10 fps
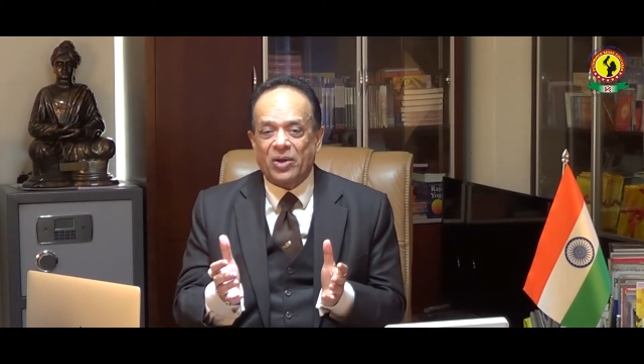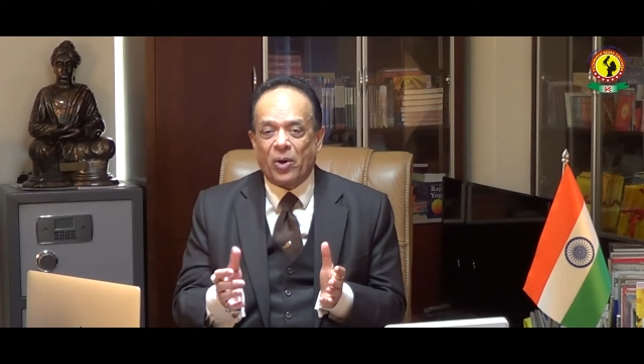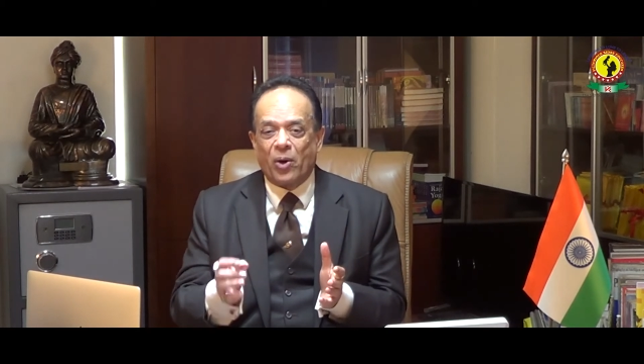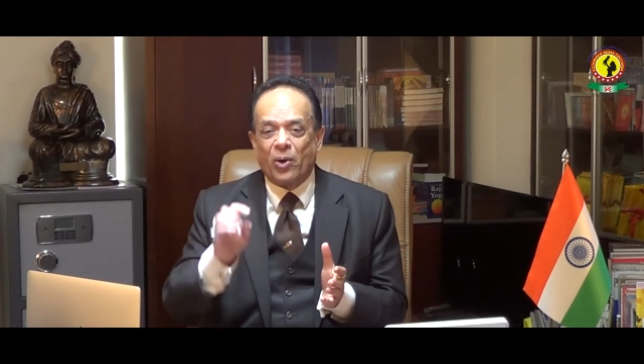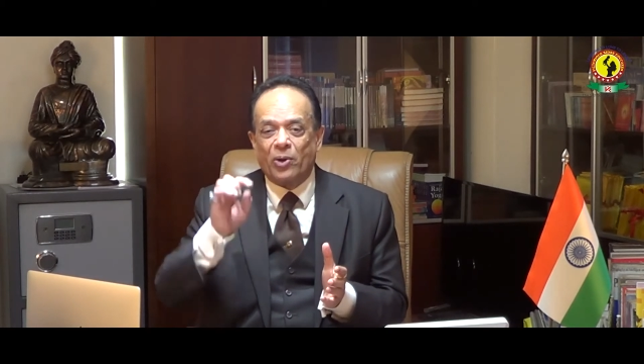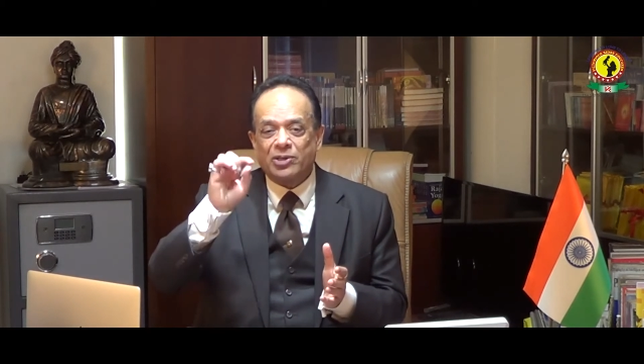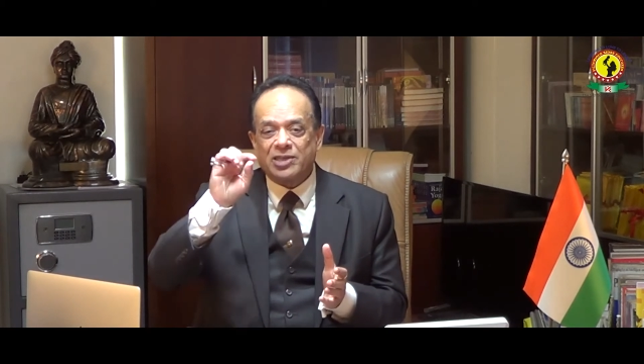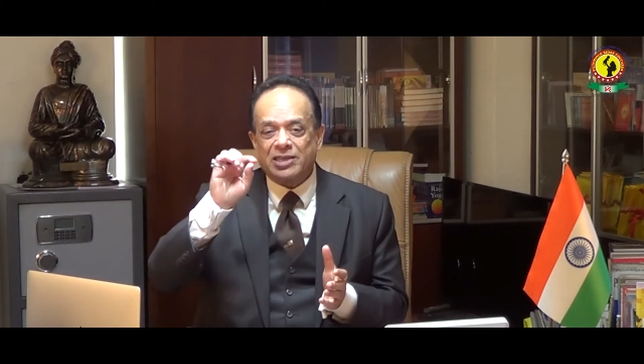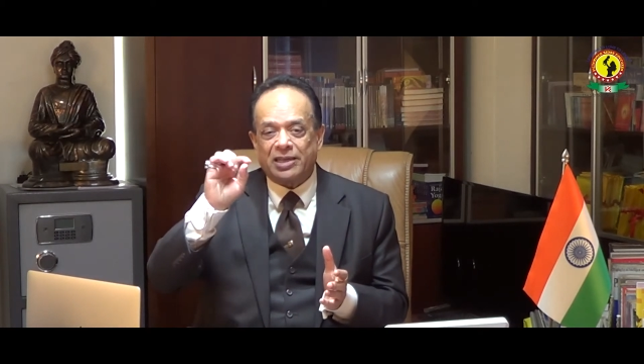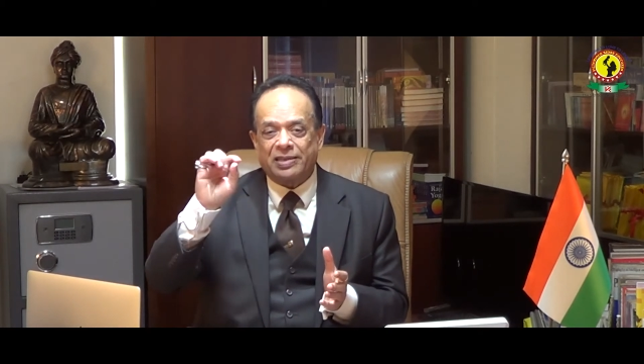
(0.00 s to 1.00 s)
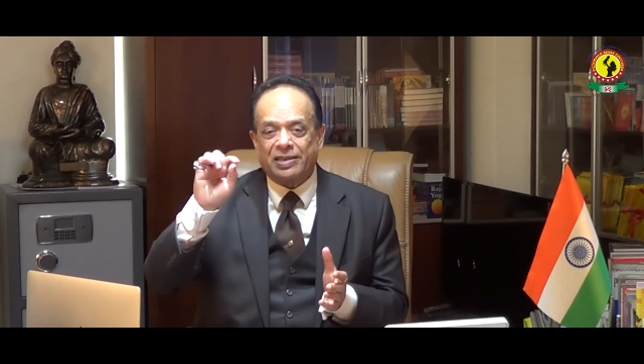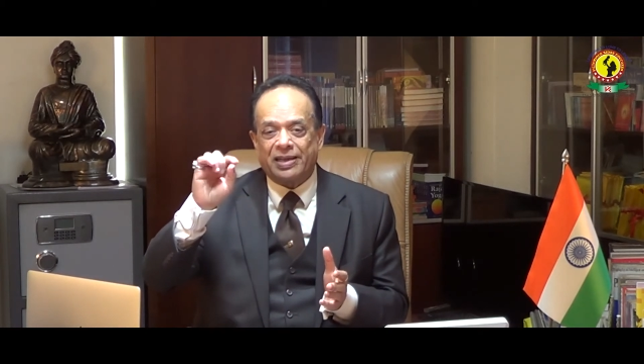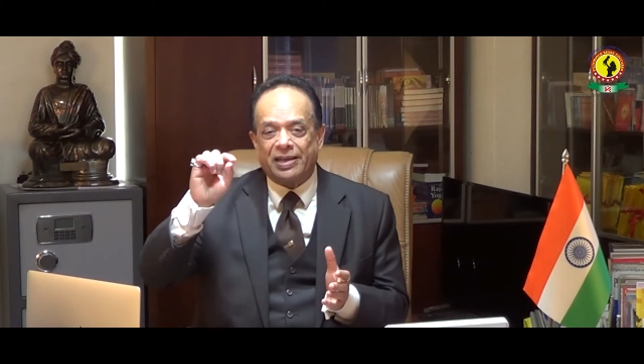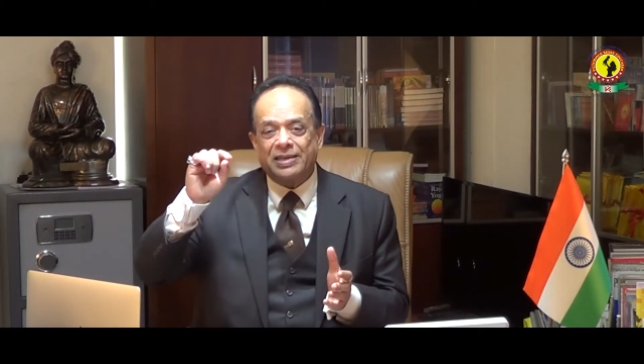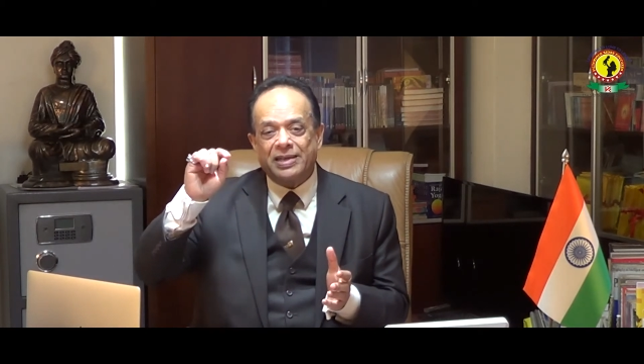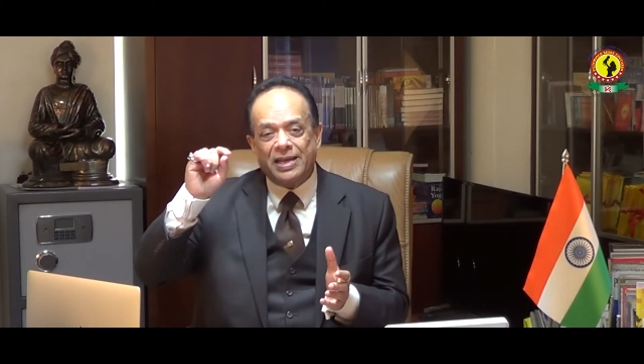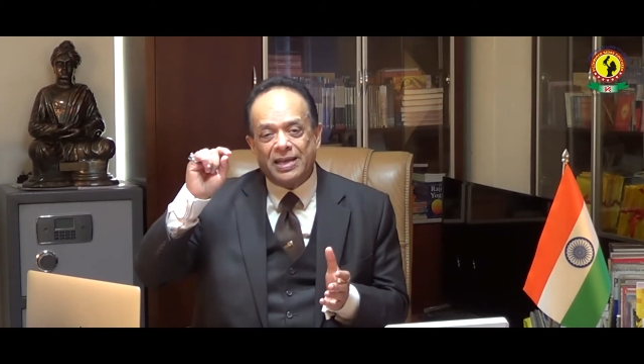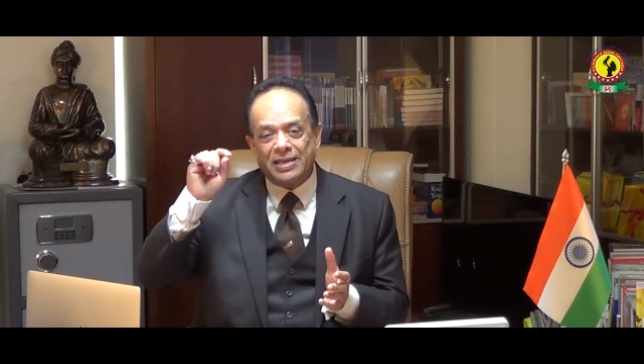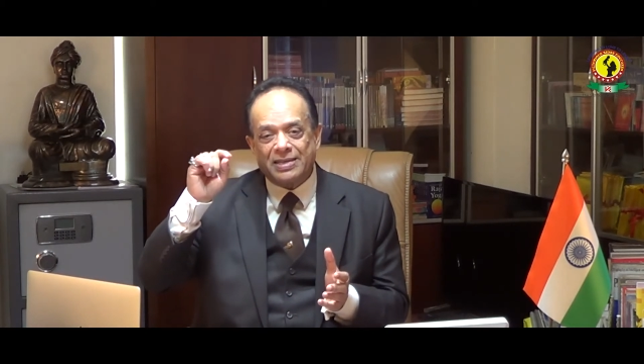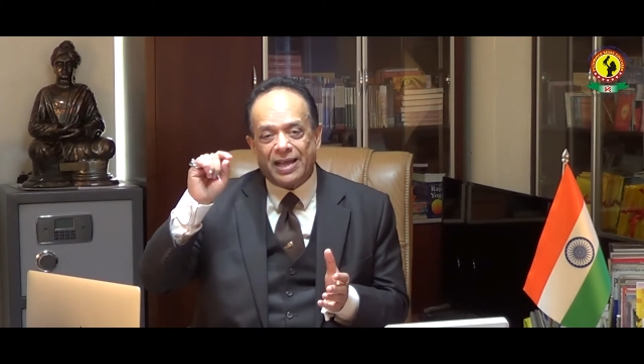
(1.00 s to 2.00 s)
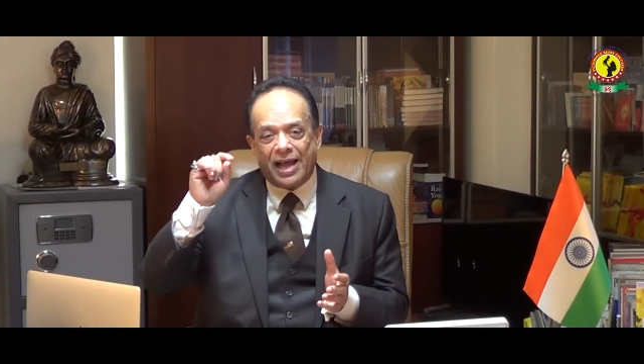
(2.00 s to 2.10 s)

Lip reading: called Satya. It is.